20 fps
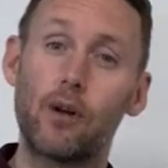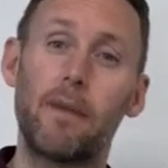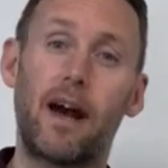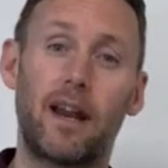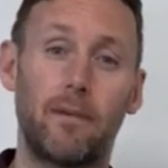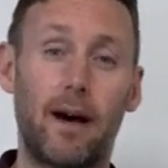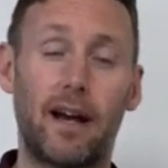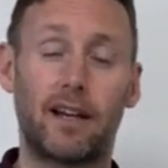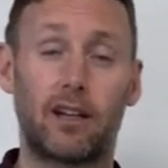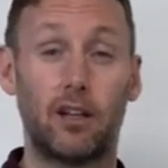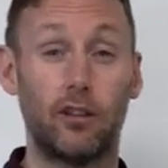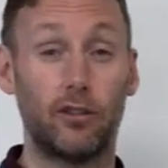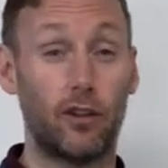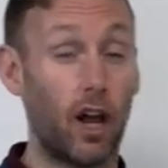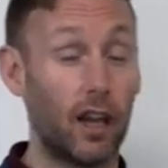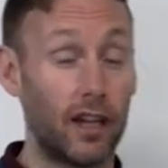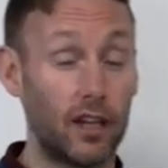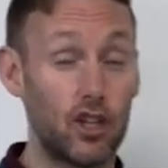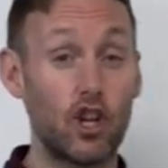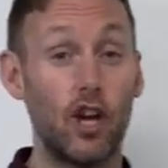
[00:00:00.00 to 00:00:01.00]
your mathematical
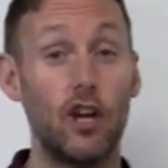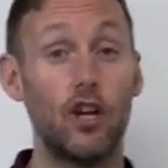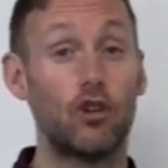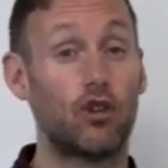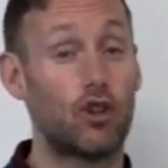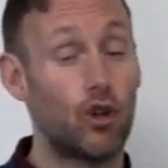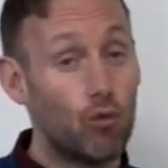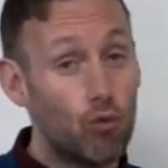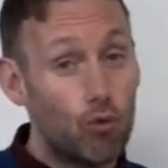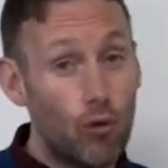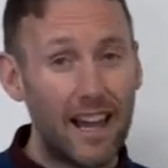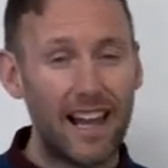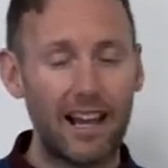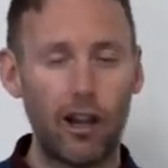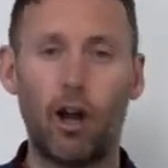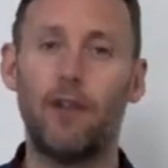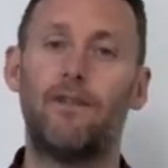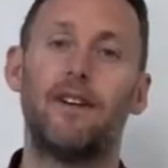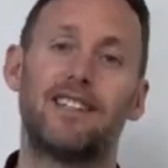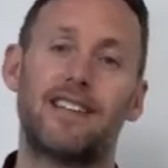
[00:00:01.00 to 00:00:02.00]
knowledge to
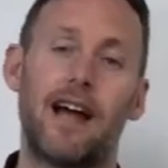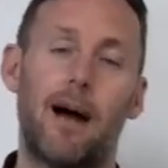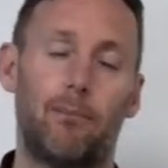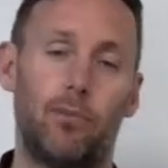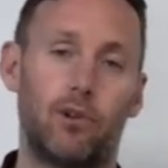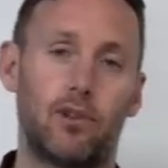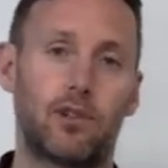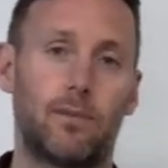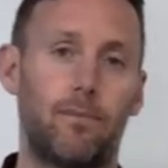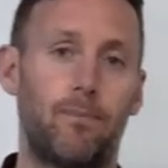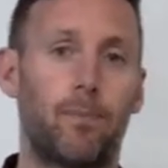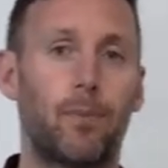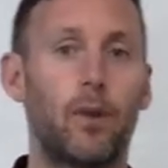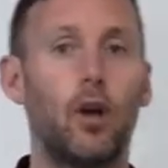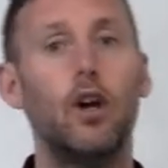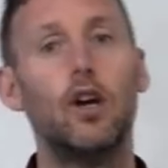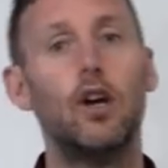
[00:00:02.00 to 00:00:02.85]
real life examples.